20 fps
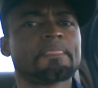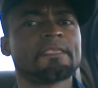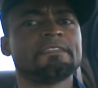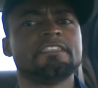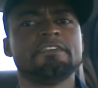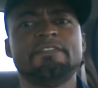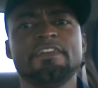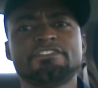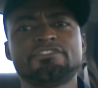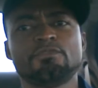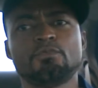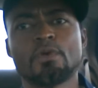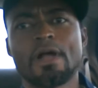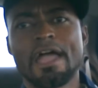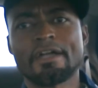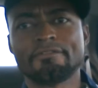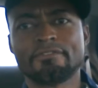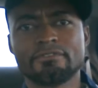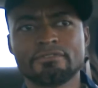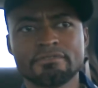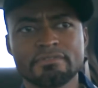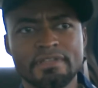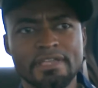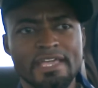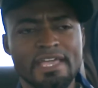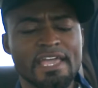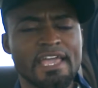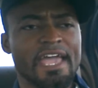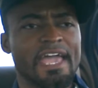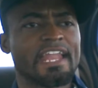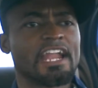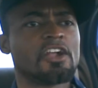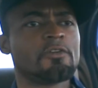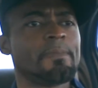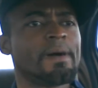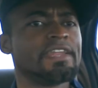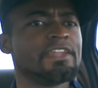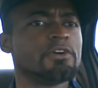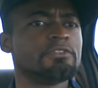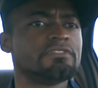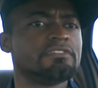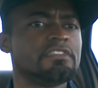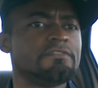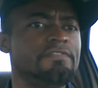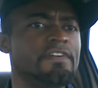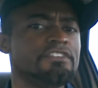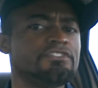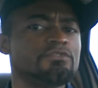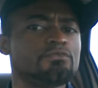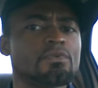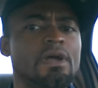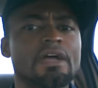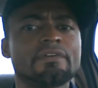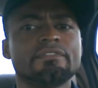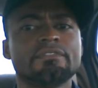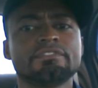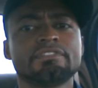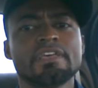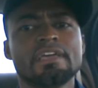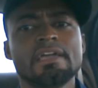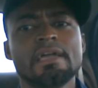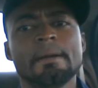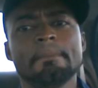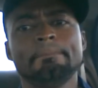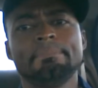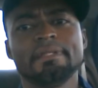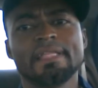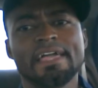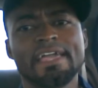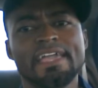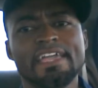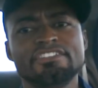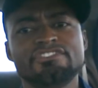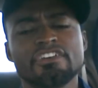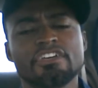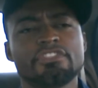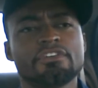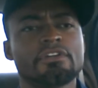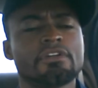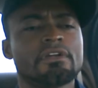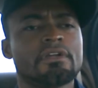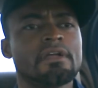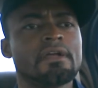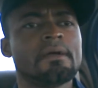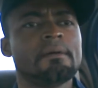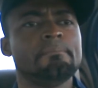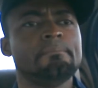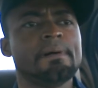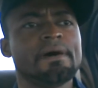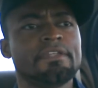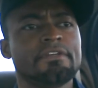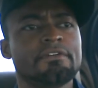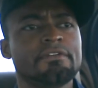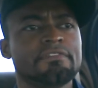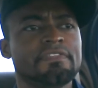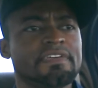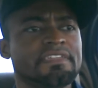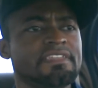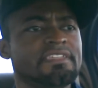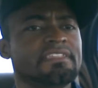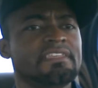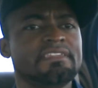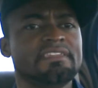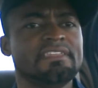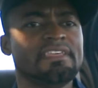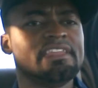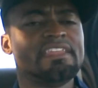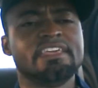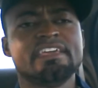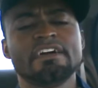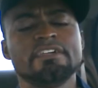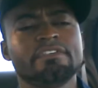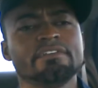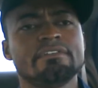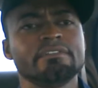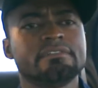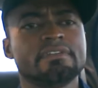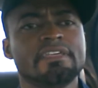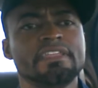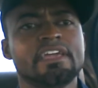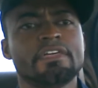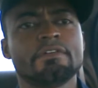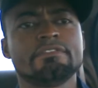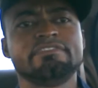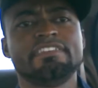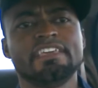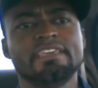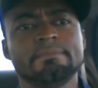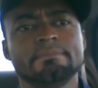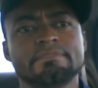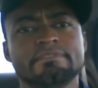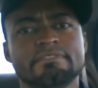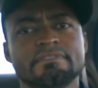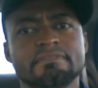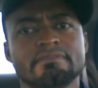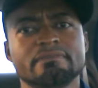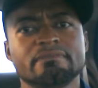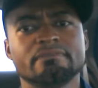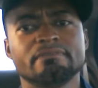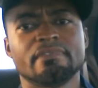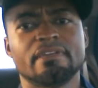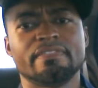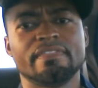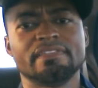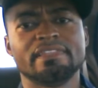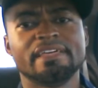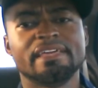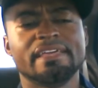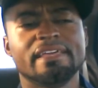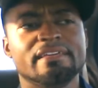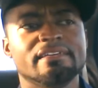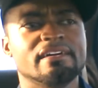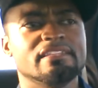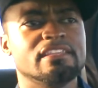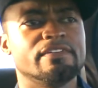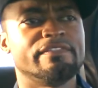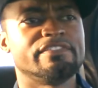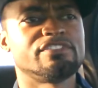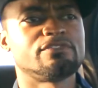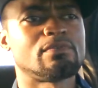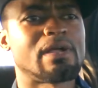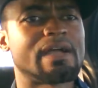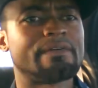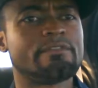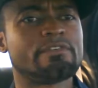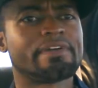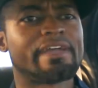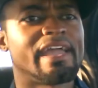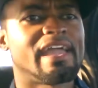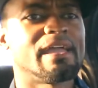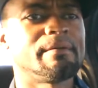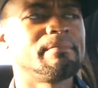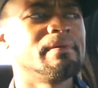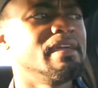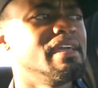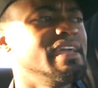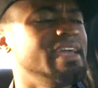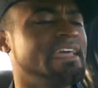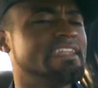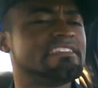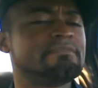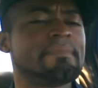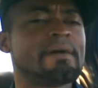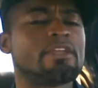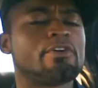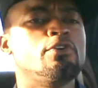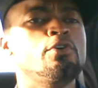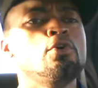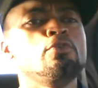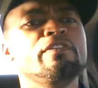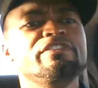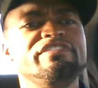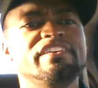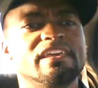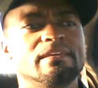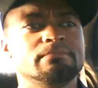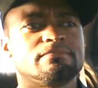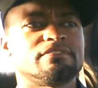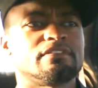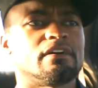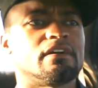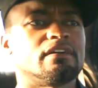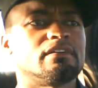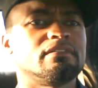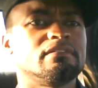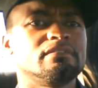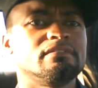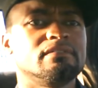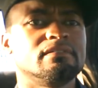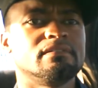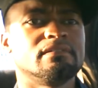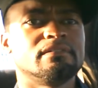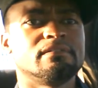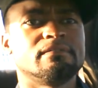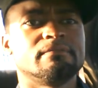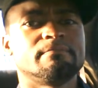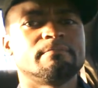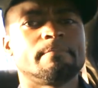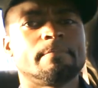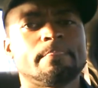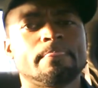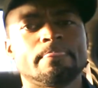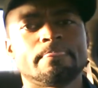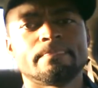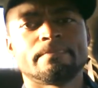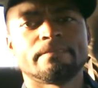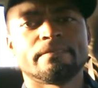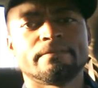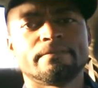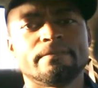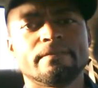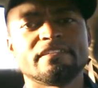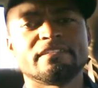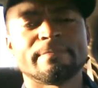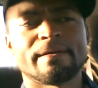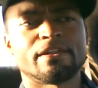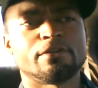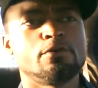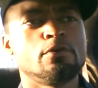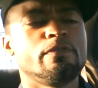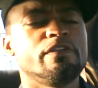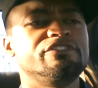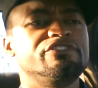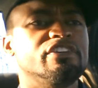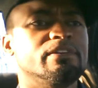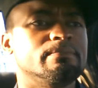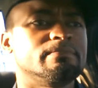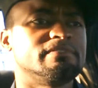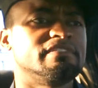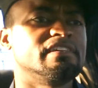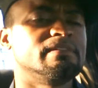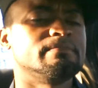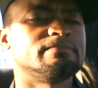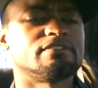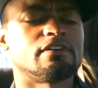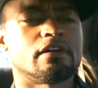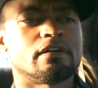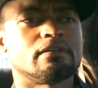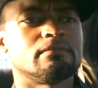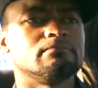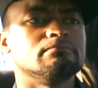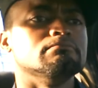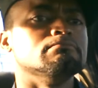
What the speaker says: division rival, and everybody knows division rivals play each other better than any other teams in the league. Division rival game. It doesn't matter who the teams are. It doesn't matter who the teams are.